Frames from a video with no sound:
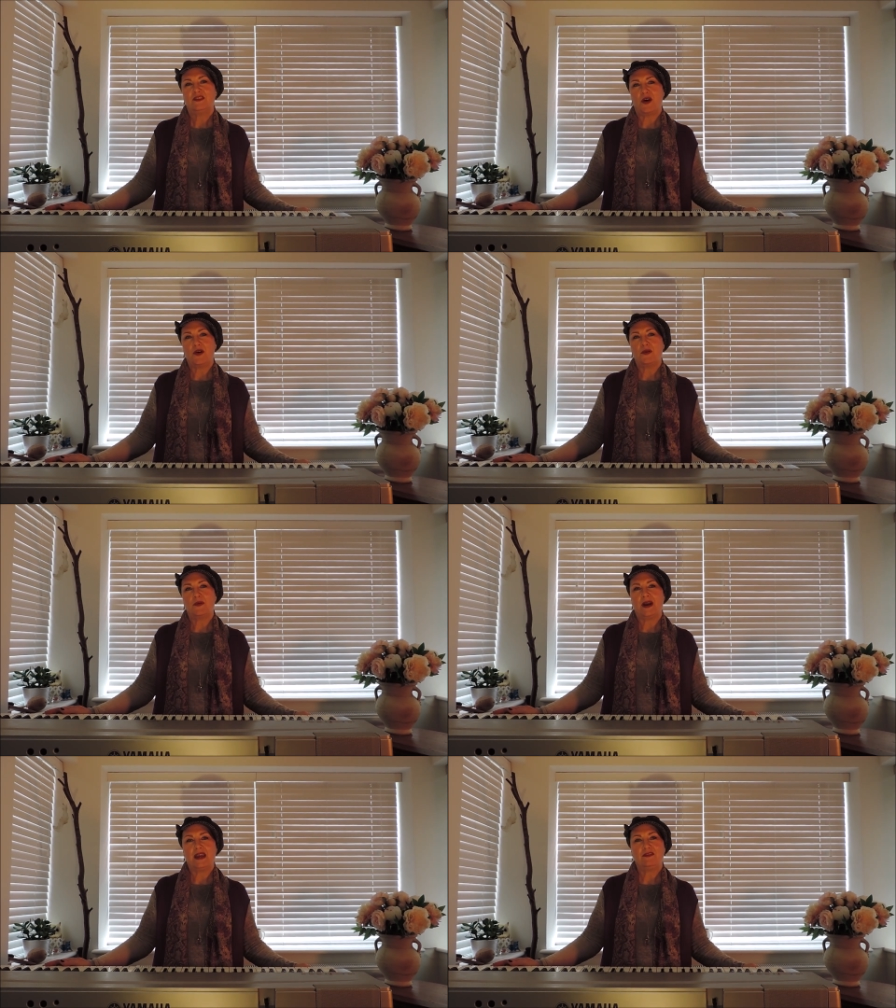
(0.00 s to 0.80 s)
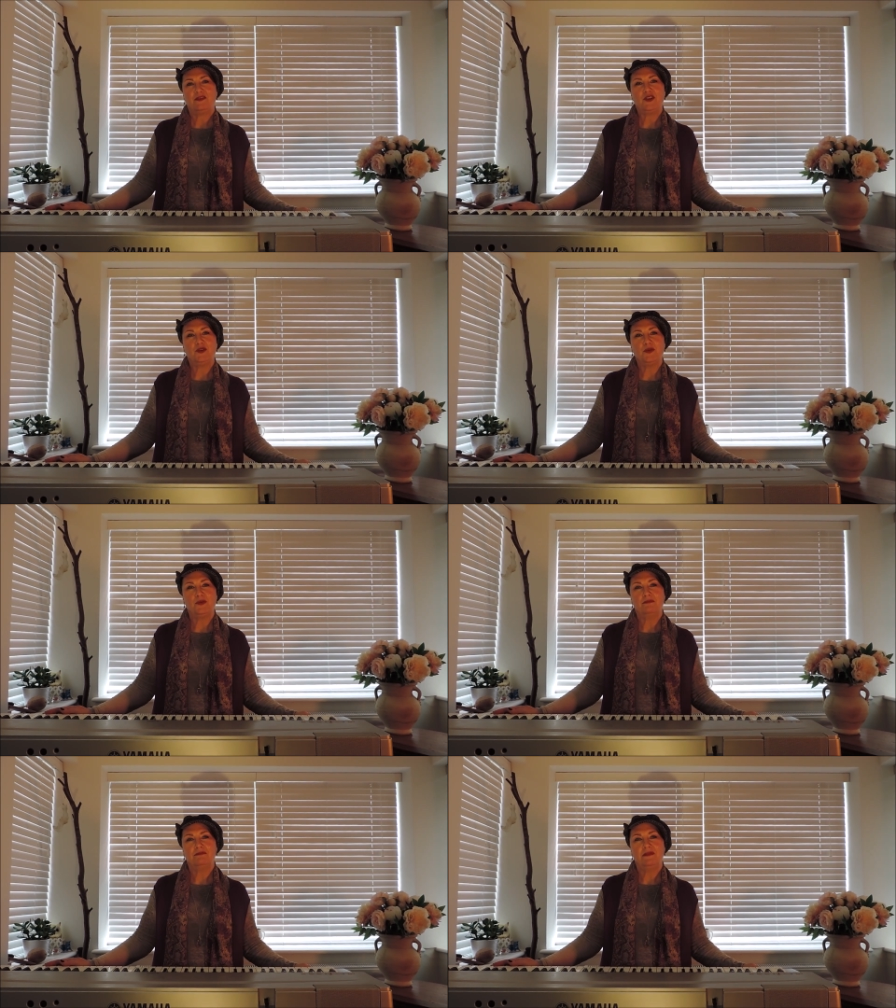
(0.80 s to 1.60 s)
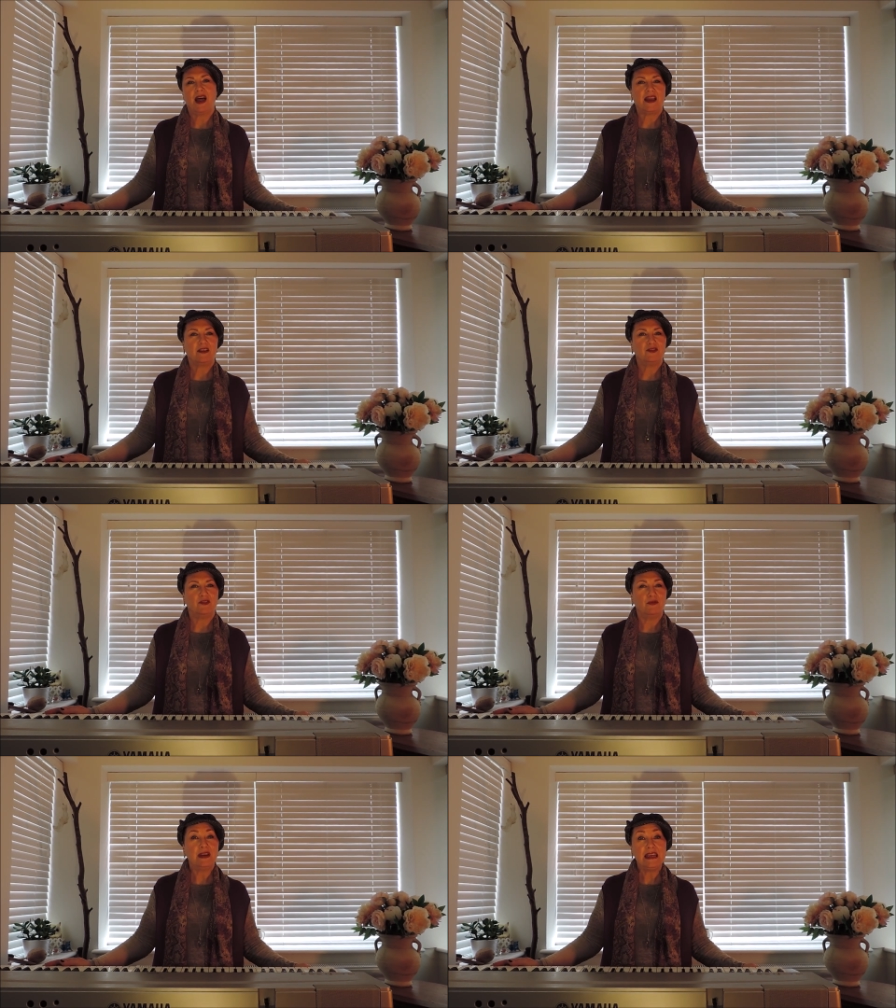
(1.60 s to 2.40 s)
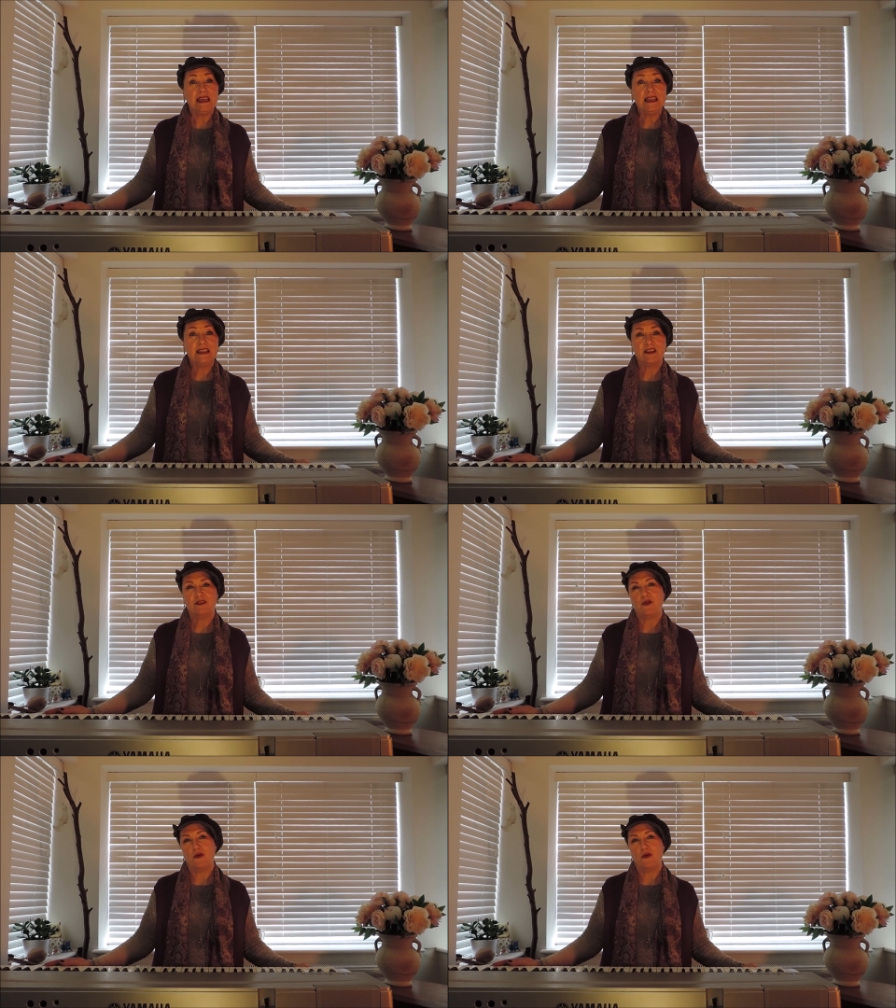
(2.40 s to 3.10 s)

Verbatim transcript: So if you like to read